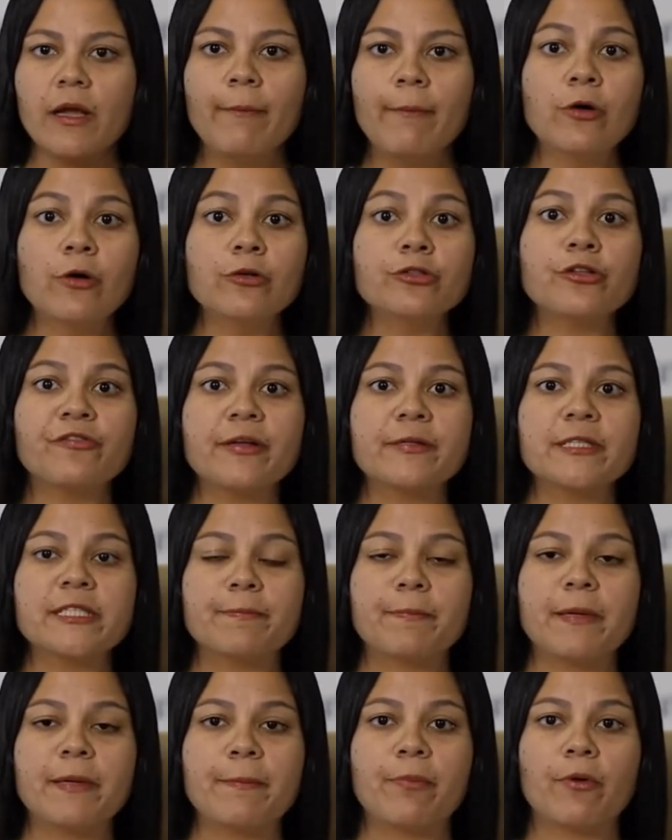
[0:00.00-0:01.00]
Most of the
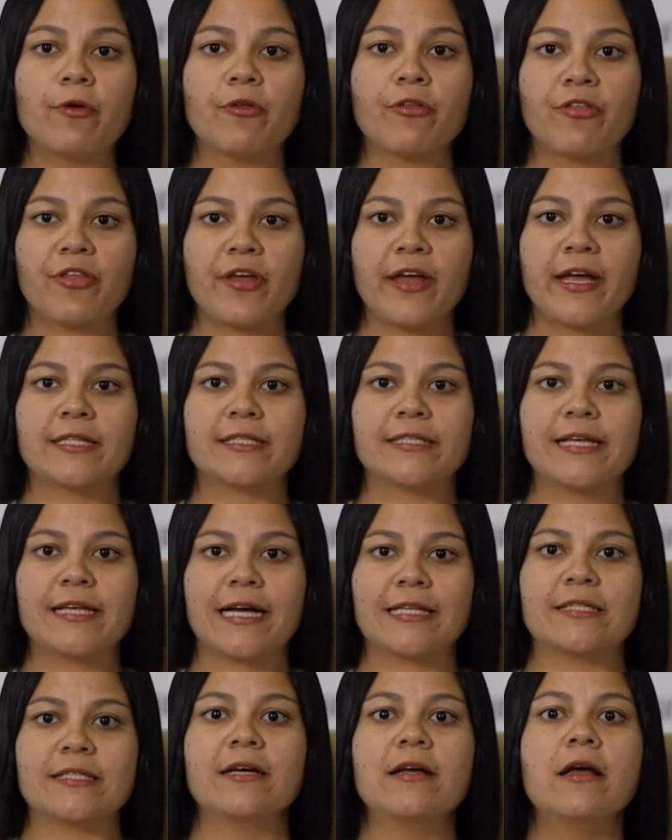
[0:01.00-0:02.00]
people think
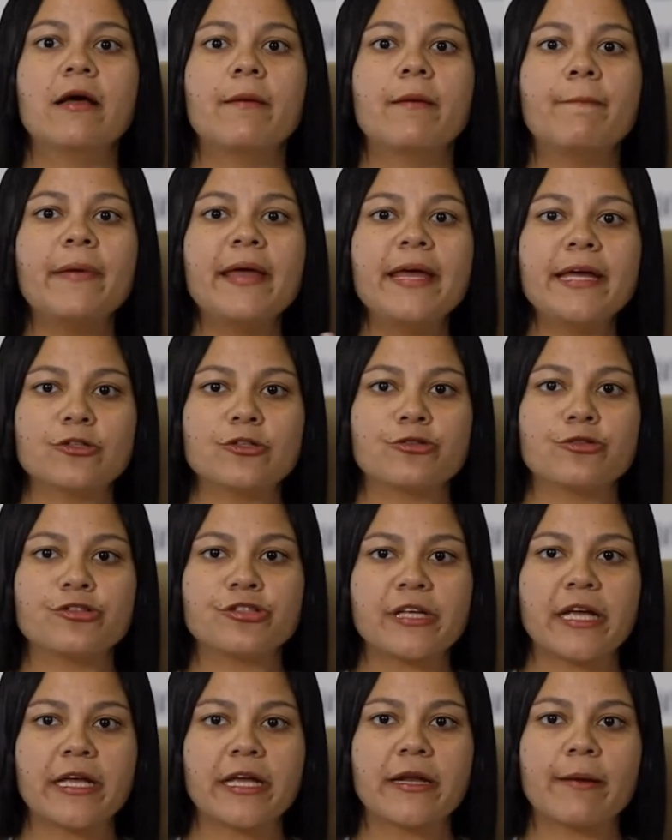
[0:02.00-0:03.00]
that being
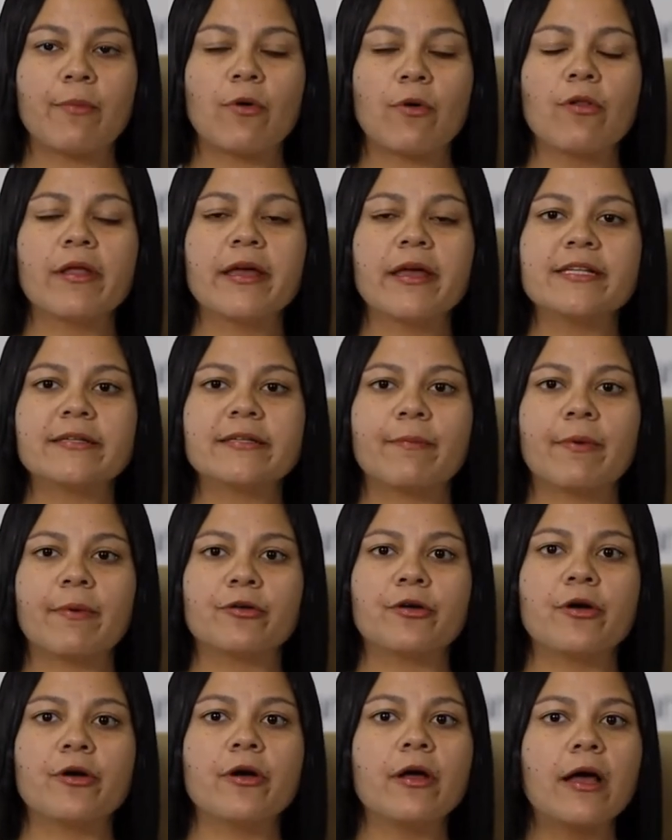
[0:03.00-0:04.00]
sustainable is
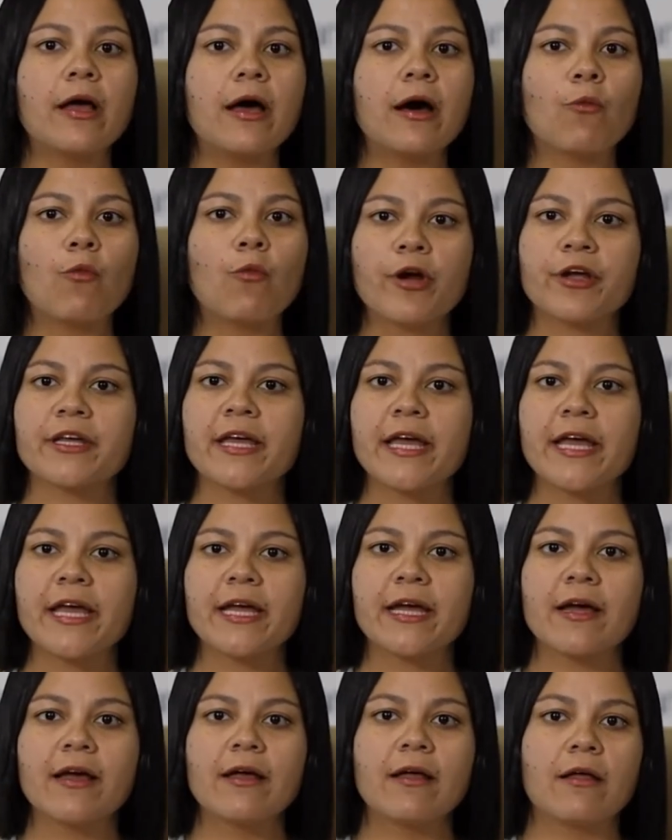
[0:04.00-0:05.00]
about
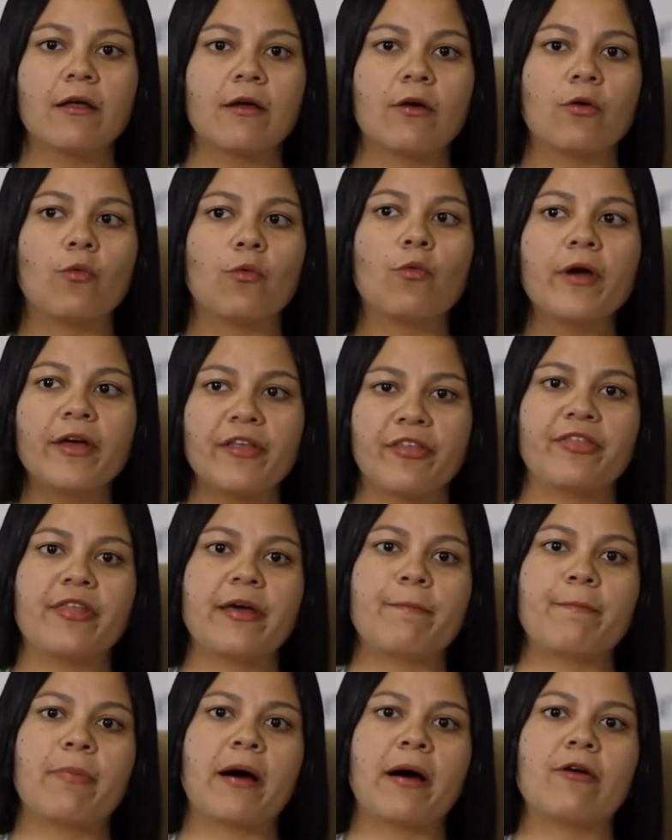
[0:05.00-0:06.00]
working with
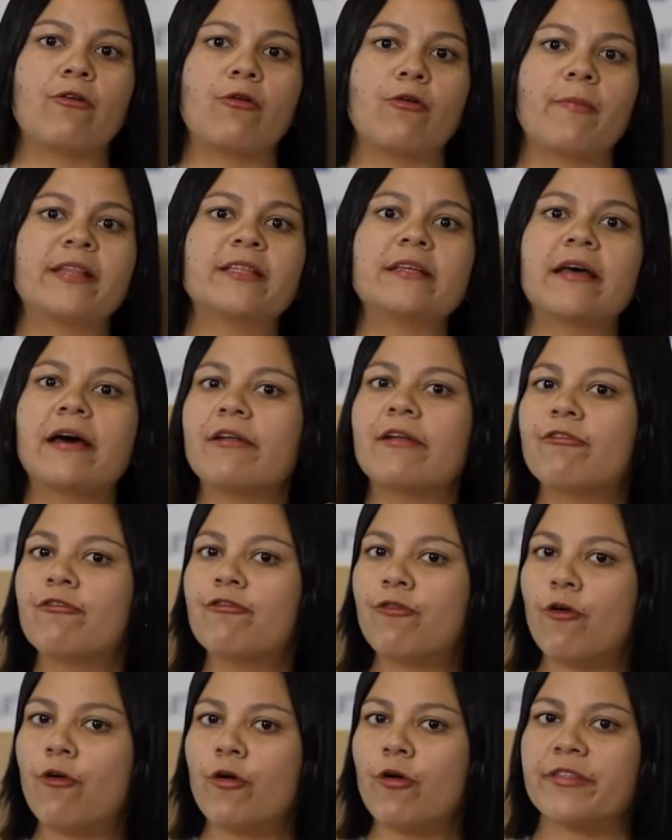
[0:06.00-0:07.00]
the environment and
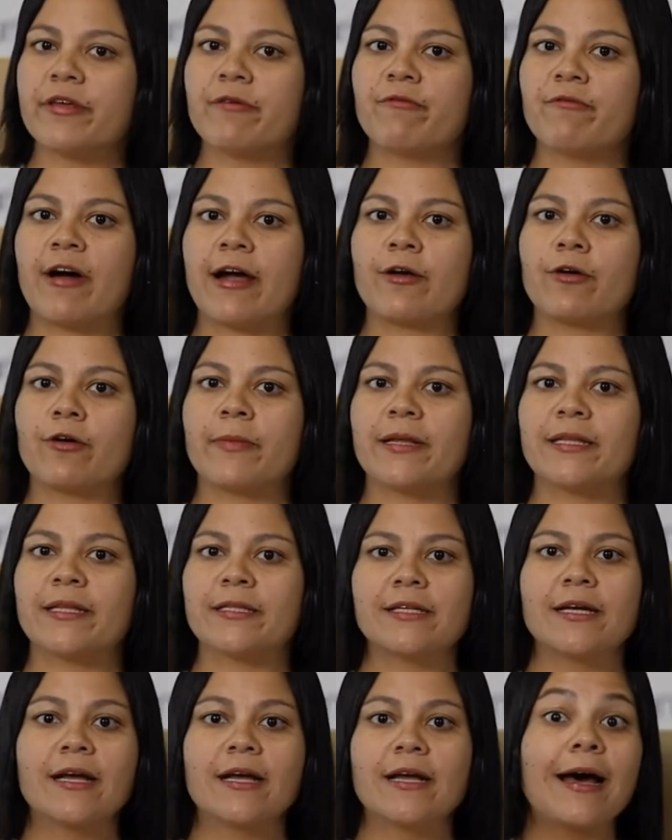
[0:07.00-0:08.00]
for the
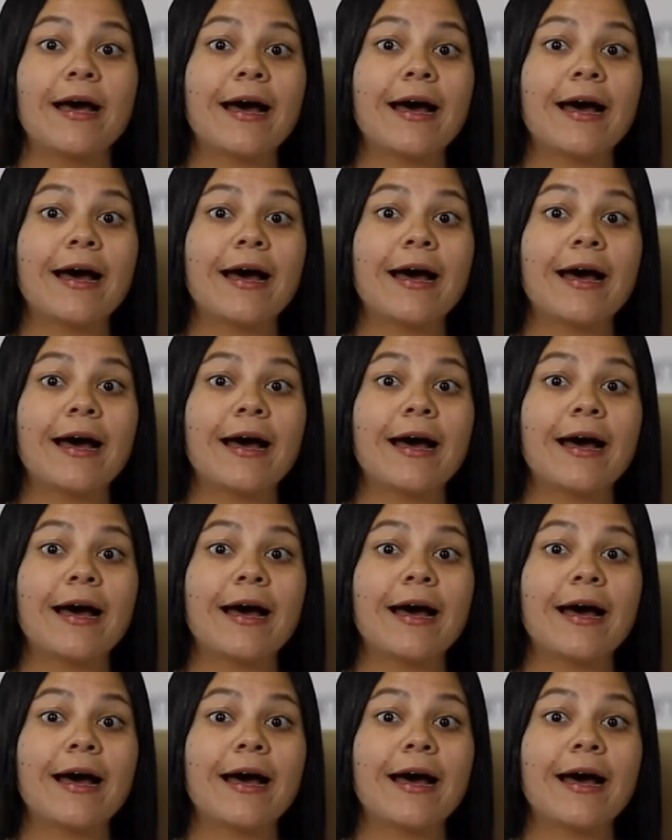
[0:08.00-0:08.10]
environment.